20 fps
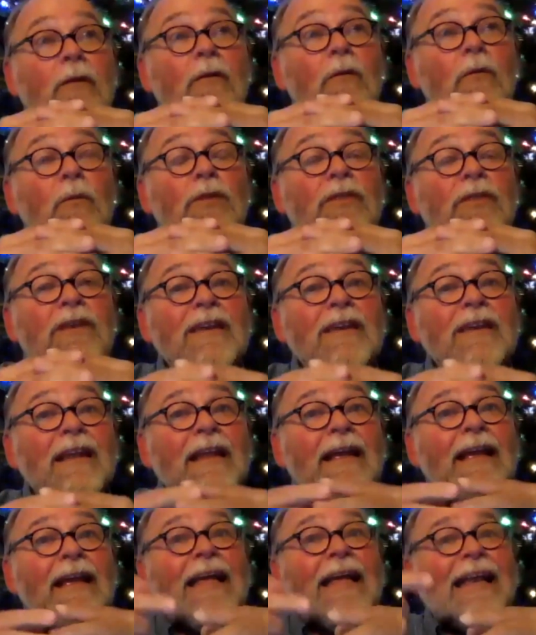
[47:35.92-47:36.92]
with
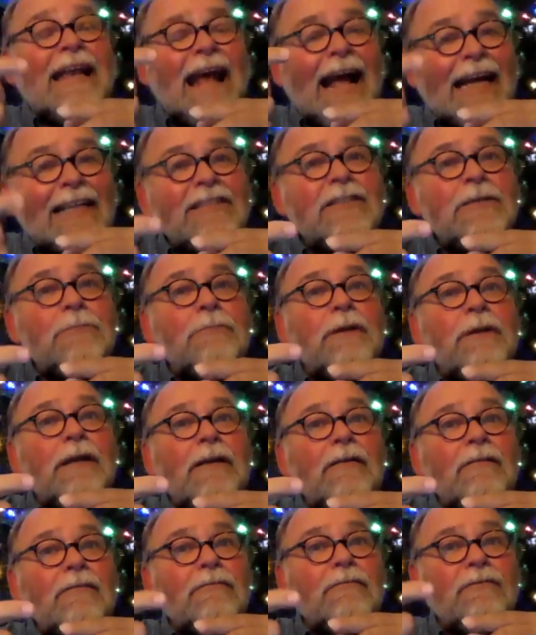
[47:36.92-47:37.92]
knitting, it has to
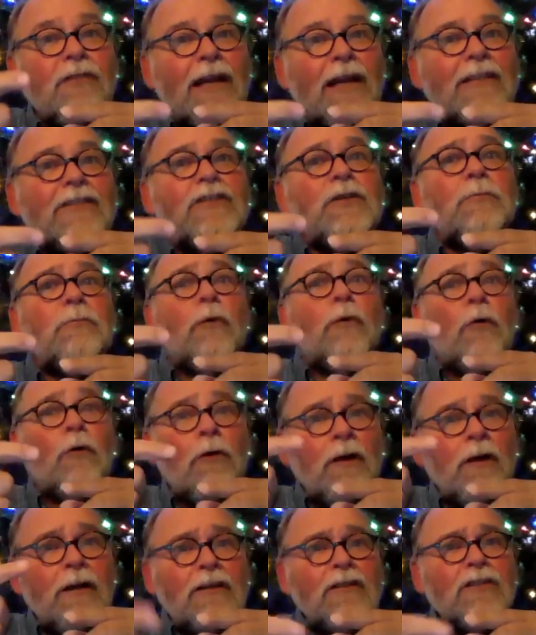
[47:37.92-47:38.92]
be
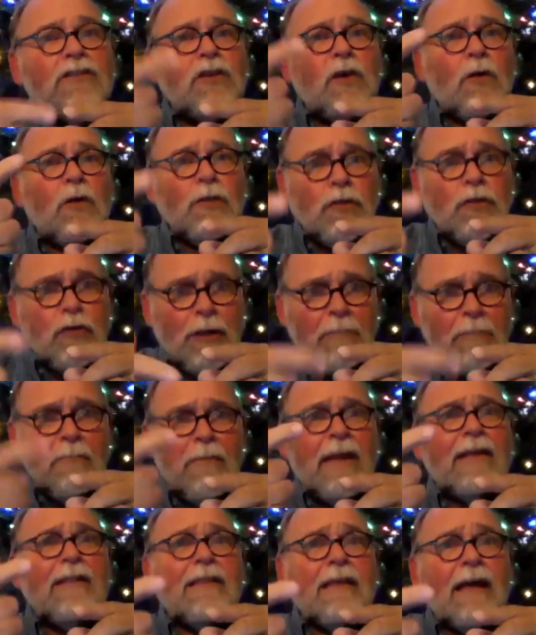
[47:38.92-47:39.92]
flexible so you can
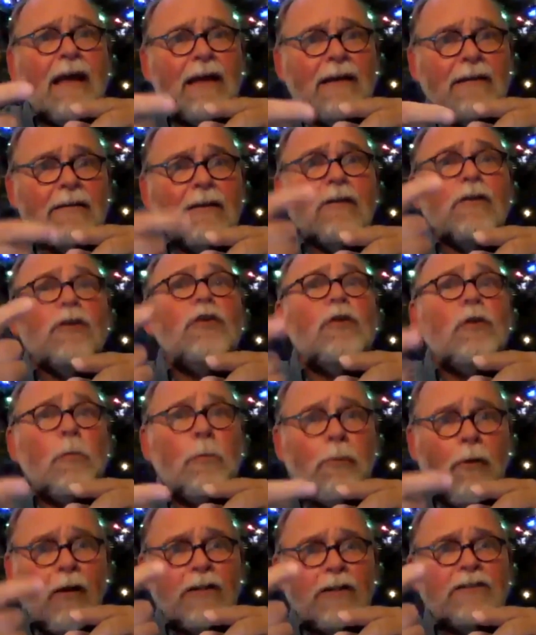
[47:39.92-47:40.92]
make that
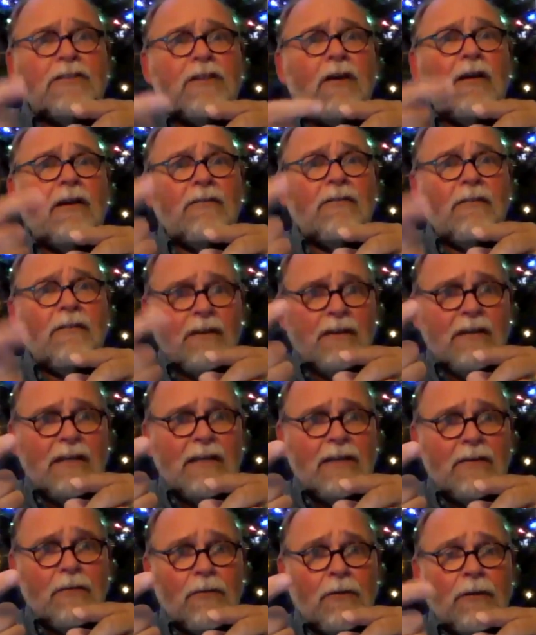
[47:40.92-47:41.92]
loop on side of a
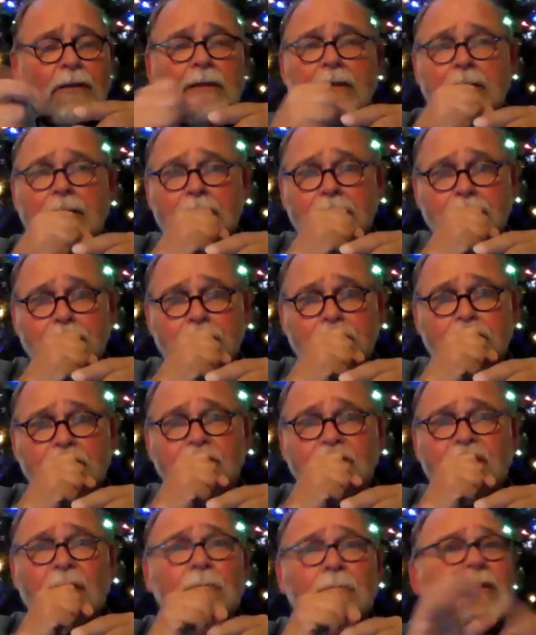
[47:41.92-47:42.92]
needle.
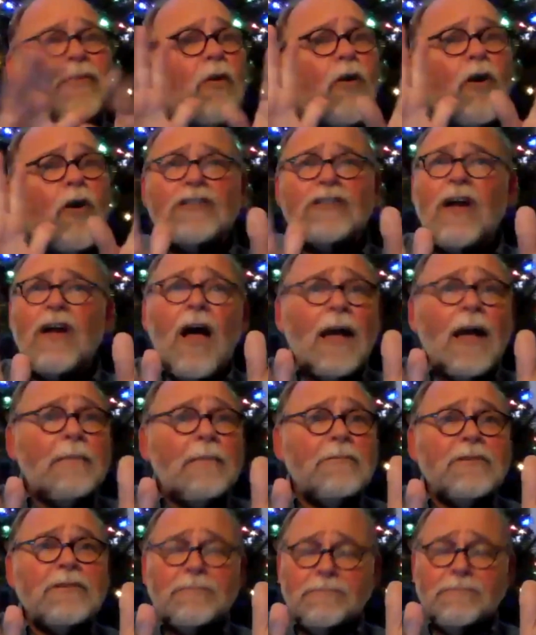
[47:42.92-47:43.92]
But there are
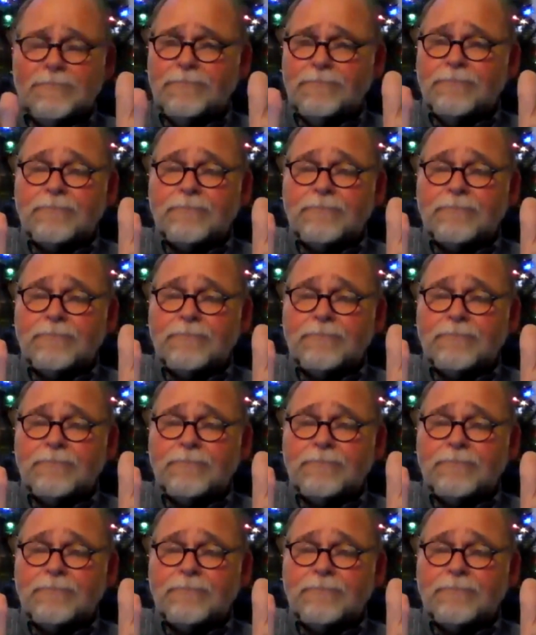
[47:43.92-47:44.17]
times,